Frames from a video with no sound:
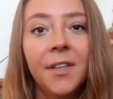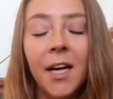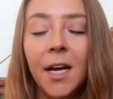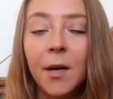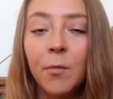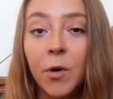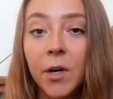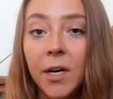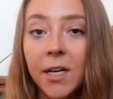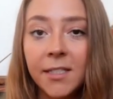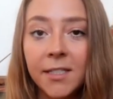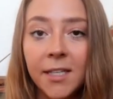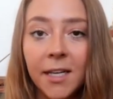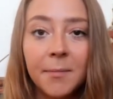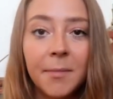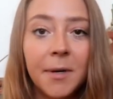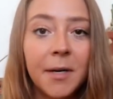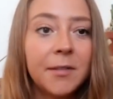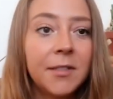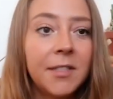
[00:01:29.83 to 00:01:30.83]
And what I said
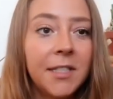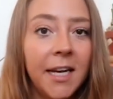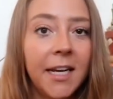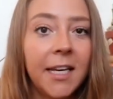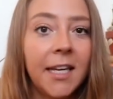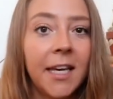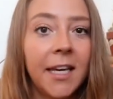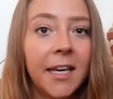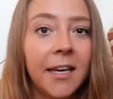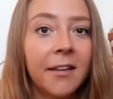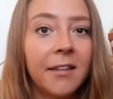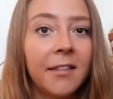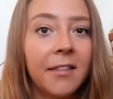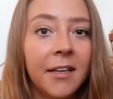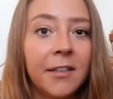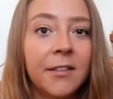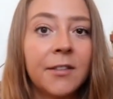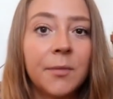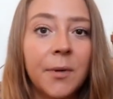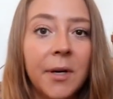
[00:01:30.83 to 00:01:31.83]
about taking
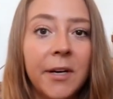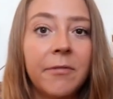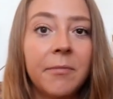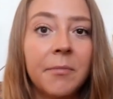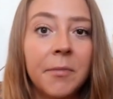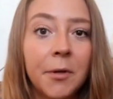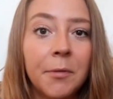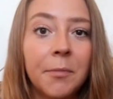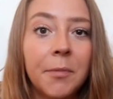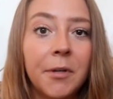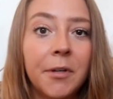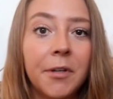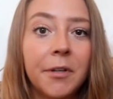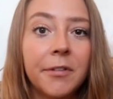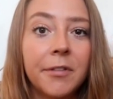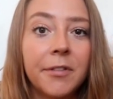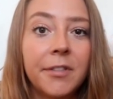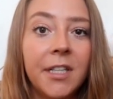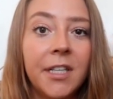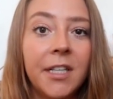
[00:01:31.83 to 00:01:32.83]
things away from your beauty
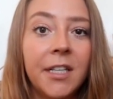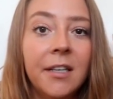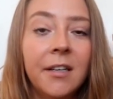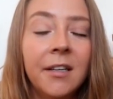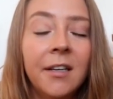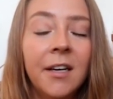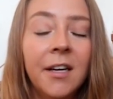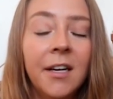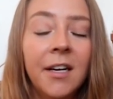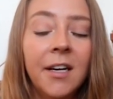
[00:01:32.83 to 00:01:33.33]
routine